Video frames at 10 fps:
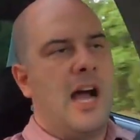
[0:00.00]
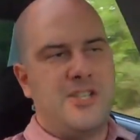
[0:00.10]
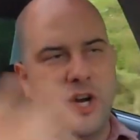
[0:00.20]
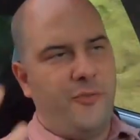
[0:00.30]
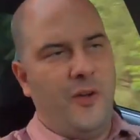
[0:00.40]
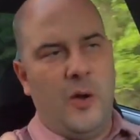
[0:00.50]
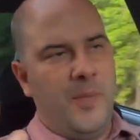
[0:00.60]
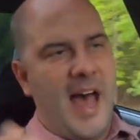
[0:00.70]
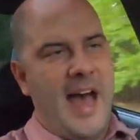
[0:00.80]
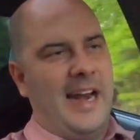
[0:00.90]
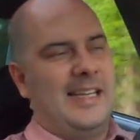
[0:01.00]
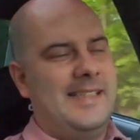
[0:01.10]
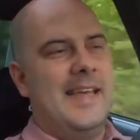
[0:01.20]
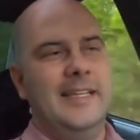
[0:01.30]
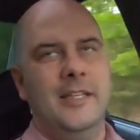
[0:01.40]
I should have filmed that, I
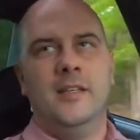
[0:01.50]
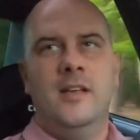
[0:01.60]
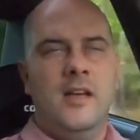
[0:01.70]
didn't.